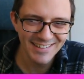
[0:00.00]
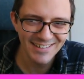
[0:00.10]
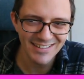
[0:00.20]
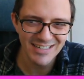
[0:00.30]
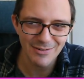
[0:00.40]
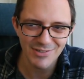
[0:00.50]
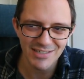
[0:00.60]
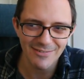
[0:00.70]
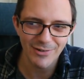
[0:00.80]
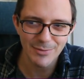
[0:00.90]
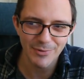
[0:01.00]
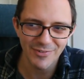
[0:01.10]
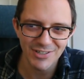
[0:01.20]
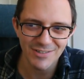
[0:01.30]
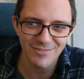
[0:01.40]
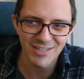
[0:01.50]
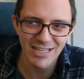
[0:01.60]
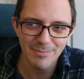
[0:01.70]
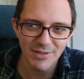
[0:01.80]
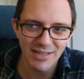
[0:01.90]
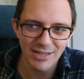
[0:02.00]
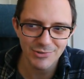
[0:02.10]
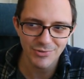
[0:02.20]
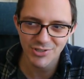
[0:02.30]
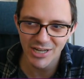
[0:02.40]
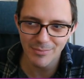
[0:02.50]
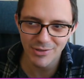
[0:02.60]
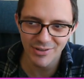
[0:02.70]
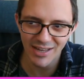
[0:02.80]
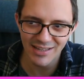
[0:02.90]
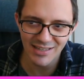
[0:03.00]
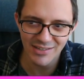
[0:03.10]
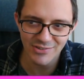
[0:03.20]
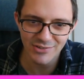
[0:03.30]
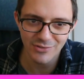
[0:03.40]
continuous and differentiable function of t, but the actual shape you get is